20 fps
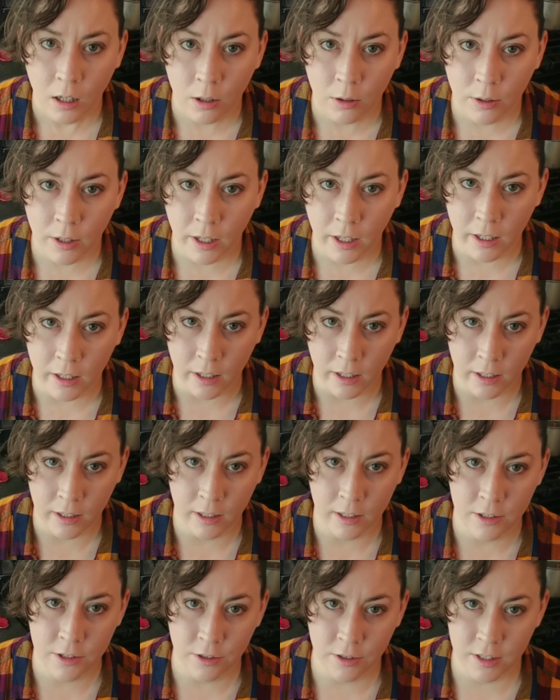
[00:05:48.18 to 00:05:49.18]
Okay, and
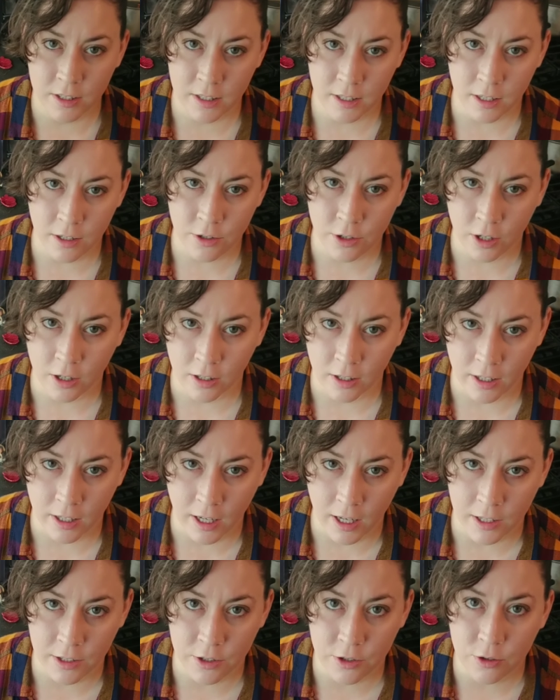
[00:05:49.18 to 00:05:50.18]
as you can see, Charlie
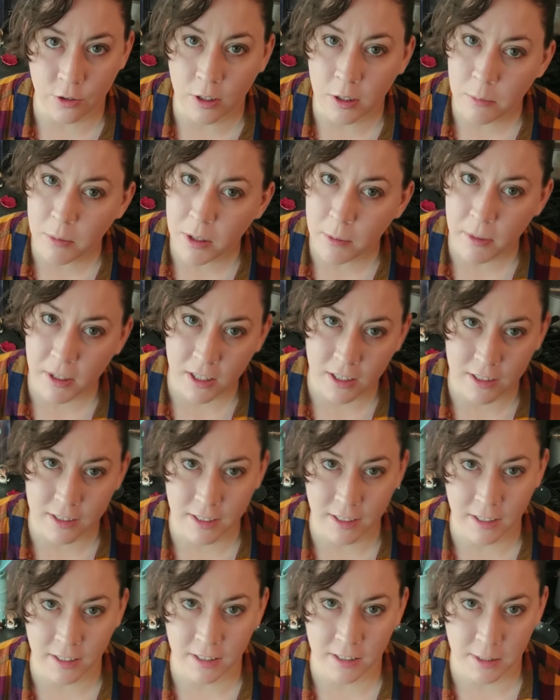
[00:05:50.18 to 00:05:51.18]
has joined me
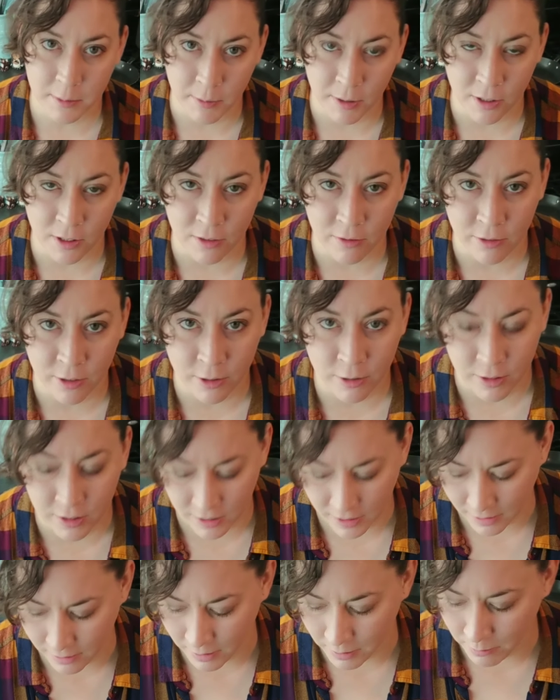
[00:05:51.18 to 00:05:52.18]
because he can smell the food
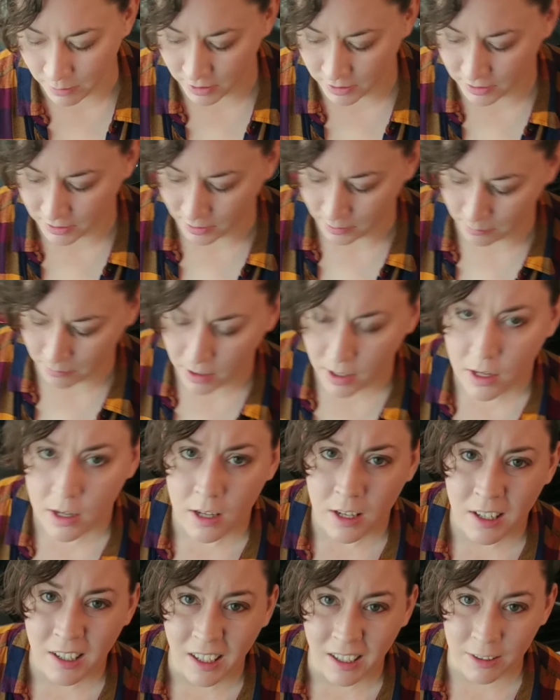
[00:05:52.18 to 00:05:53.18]
and now he wants some.
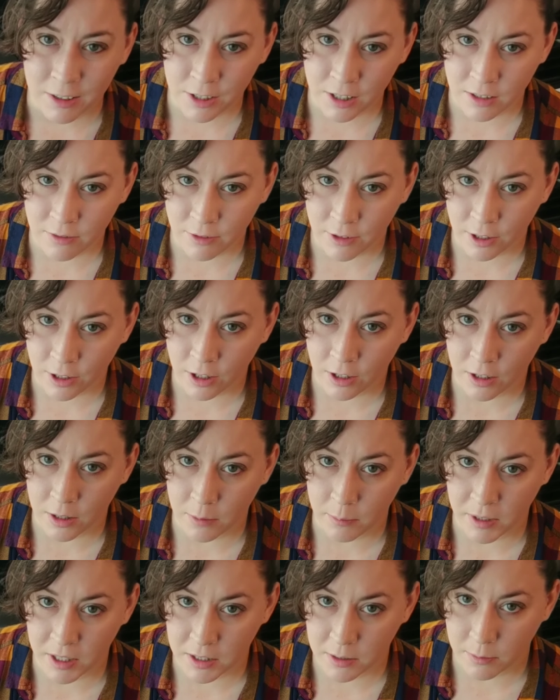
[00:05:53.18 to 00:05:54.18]
I was trying to figure out
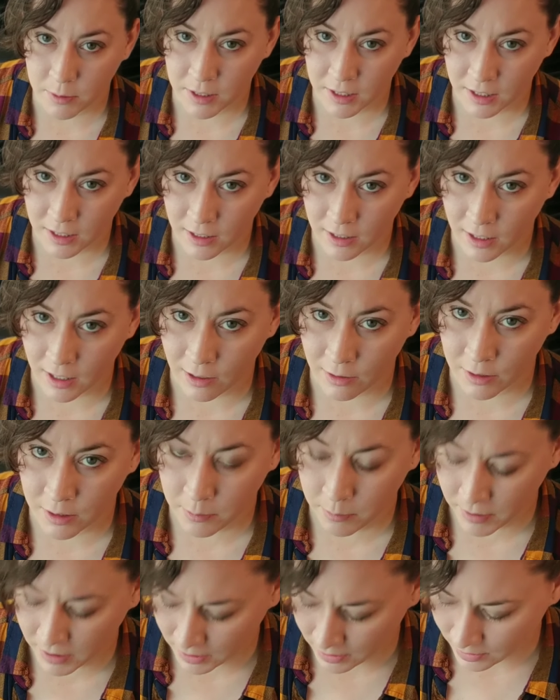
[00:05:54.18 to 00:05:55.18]
the best way to get it out of
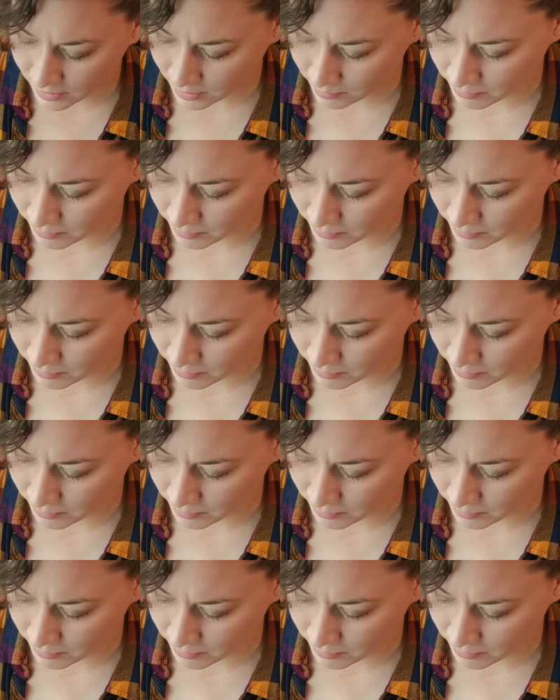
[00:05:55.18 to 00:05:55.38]
the pan.